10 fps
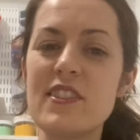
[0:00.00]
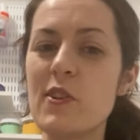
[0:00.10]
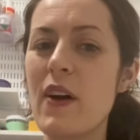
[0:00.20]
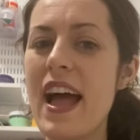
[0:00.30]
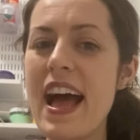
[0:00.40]

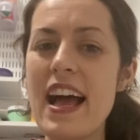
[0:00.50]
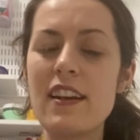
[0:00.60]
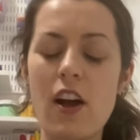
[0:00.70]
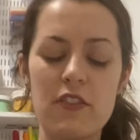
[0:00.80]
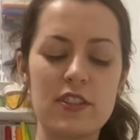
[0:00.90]
So add
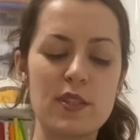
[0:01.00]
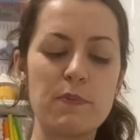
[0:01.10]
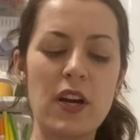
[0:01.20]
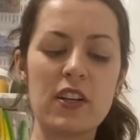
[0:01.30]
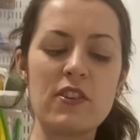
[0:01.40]
all the
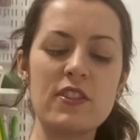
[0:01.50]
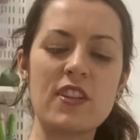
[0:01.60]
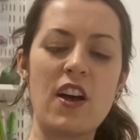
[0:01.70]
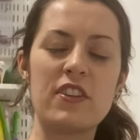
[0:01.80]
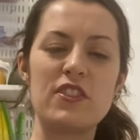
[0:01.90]
sparkles,
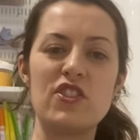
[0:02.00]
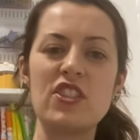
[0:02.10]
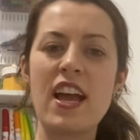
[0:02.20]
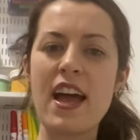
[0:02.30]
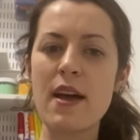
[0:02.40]
all the
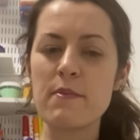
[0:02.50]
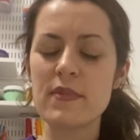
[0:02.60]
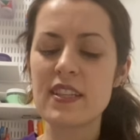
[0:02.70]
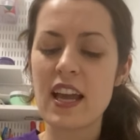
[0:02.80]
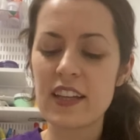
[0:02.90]

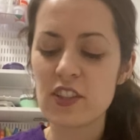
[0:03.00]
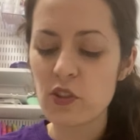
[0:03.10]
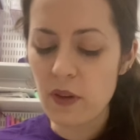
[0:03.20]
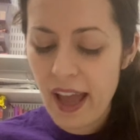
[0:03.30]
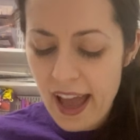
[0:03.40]
gems, and
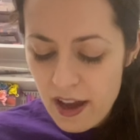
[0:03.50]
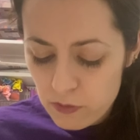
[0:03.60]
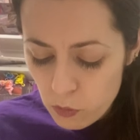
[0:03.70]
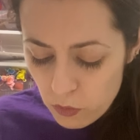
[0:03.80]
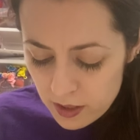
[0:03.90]
you
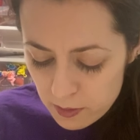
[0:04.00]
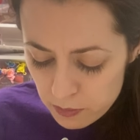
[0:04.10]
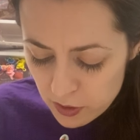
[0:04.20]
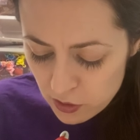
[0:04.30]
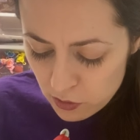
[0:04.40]
have one
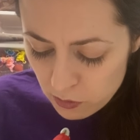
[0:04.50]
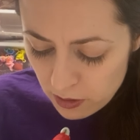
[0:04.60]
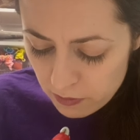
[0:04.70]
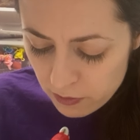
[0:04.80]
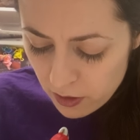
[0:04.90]

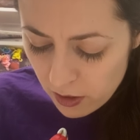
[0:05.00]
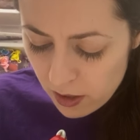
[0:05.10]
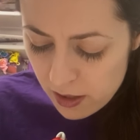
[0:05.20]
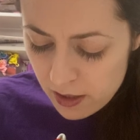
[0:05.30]
beautiful